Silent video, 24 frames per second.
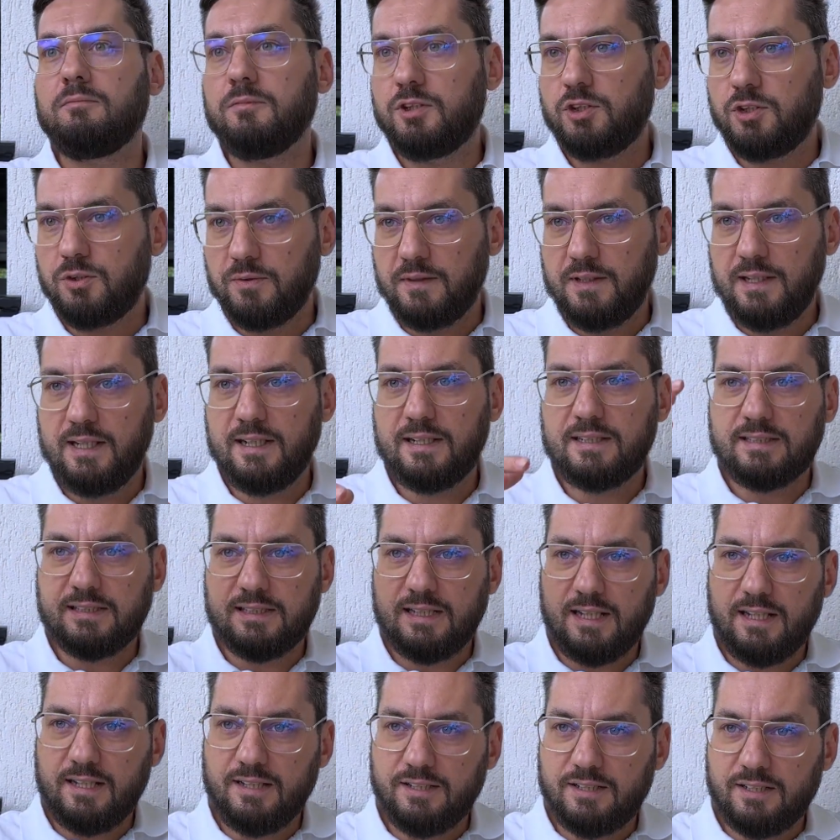to the
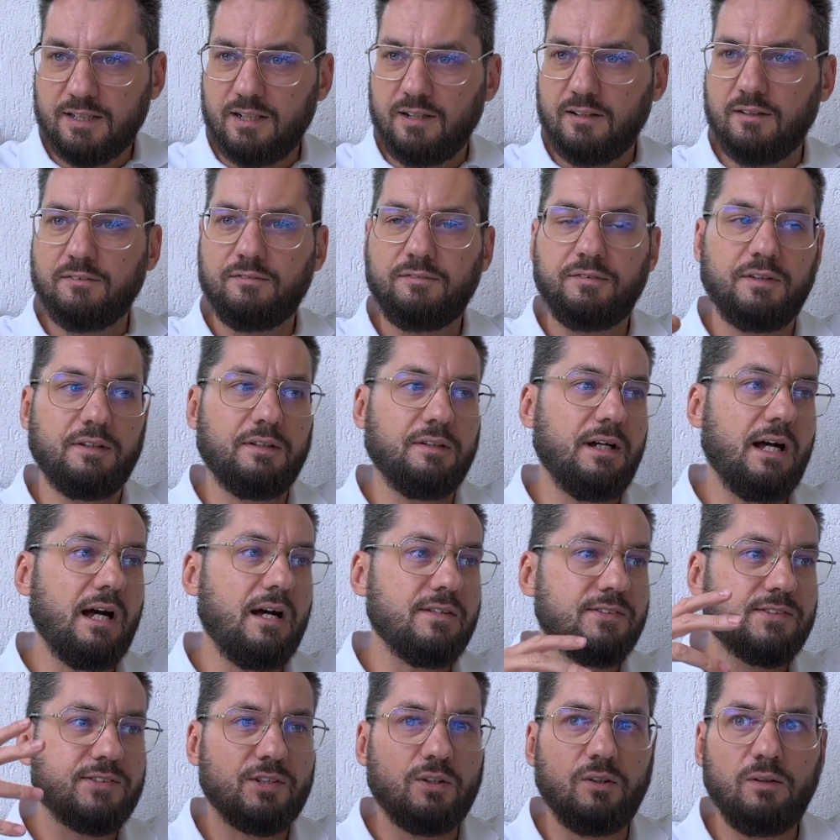extent of
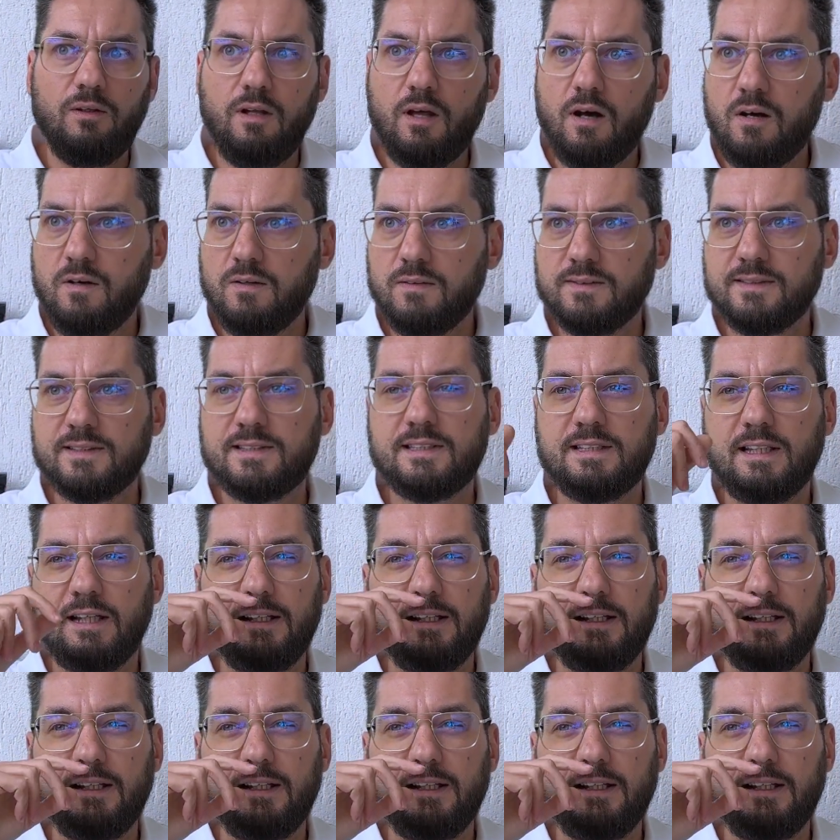Insolence